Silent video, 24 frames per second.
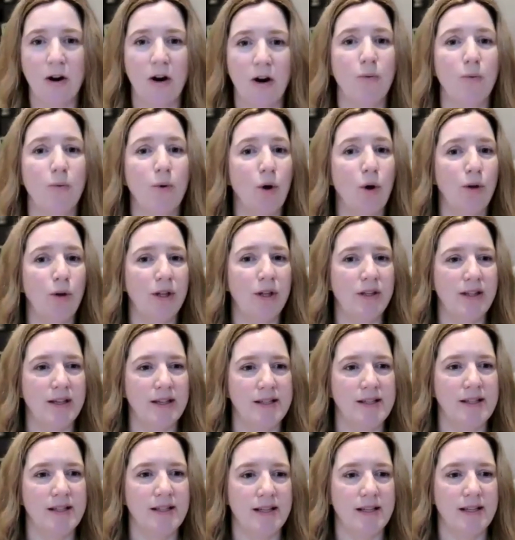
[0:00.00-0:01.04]
And our role in
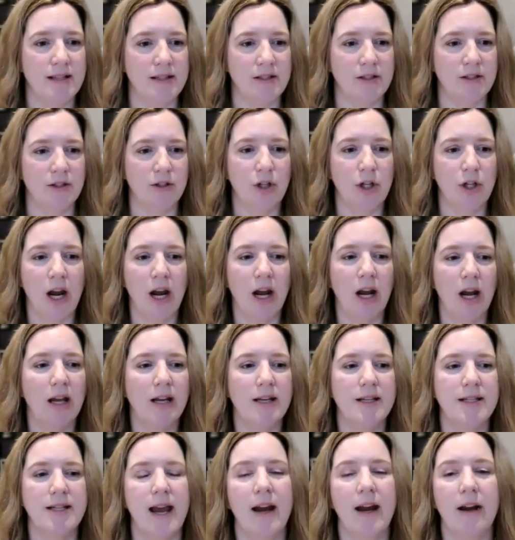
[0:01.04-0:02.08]
this is to create a
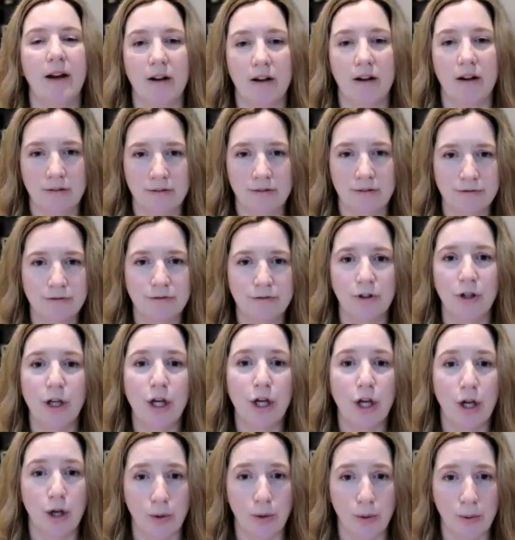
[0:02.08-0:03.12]
container for
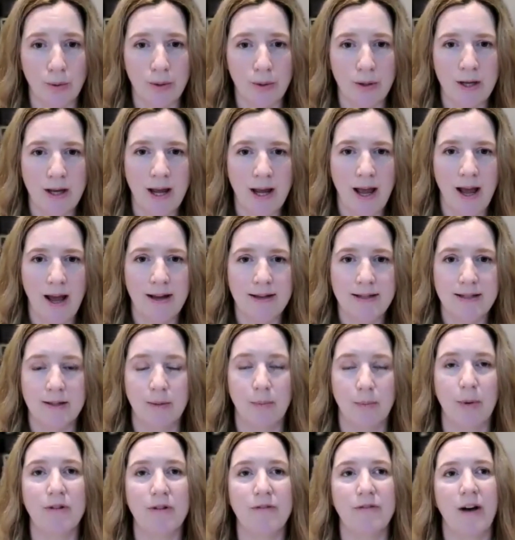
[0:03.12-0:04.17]
you,
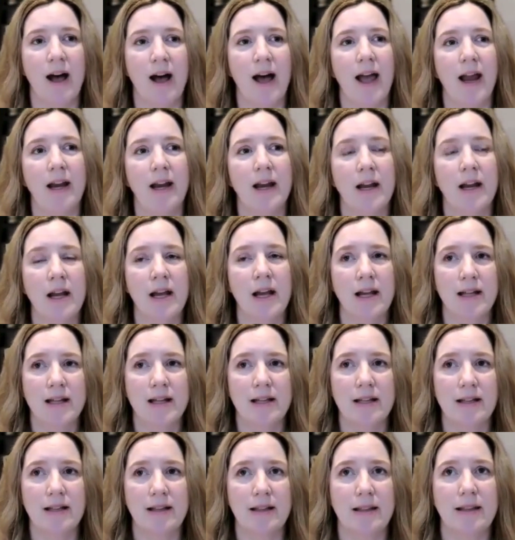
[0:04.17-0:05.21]
to provide
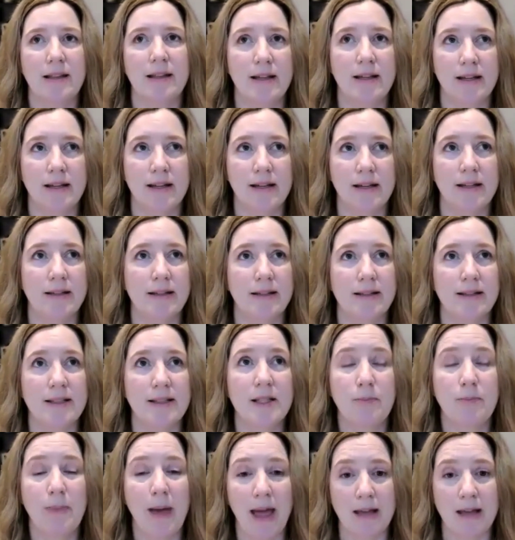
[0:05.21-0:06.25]
the
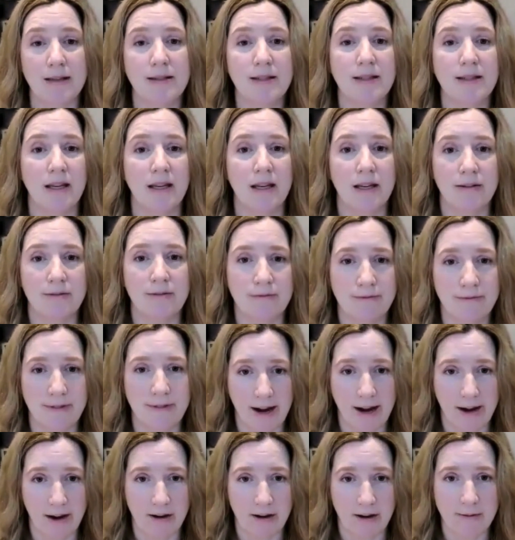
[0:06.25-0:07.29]
space, the
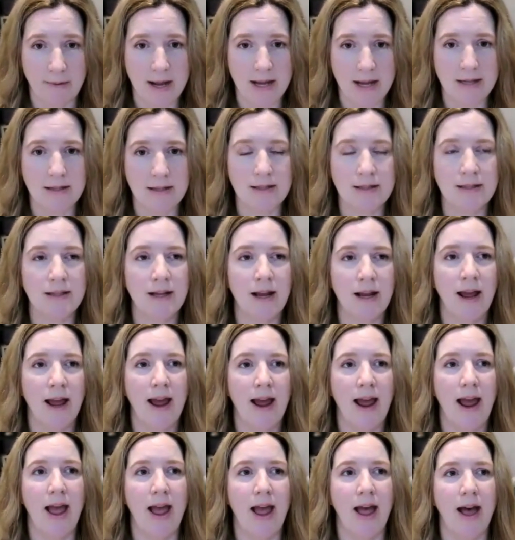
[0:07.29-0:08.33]
environment,
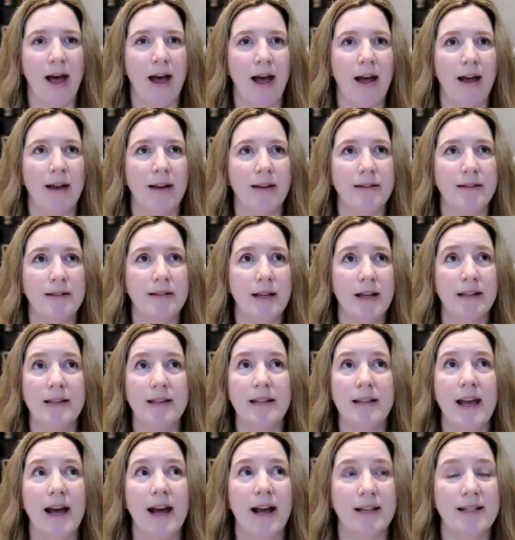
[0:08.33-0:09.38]
and
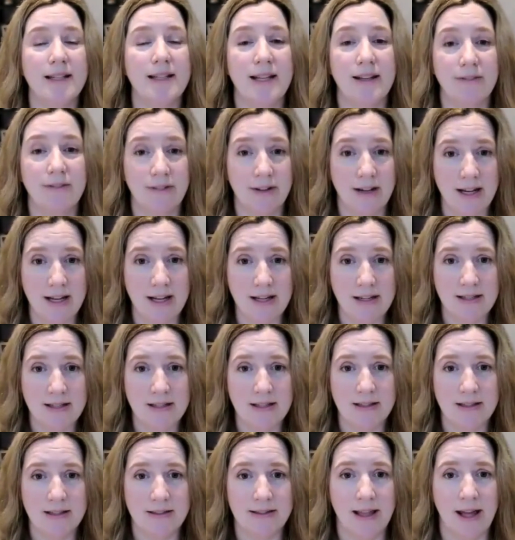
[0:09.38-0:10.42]
the
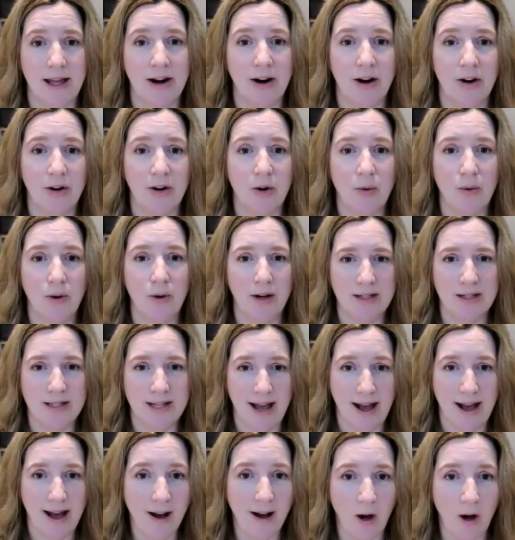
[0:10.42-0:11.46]
activities that are going
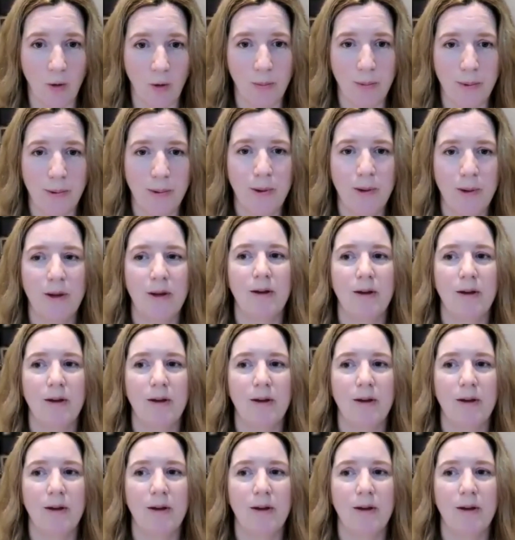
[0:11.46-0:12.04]
to help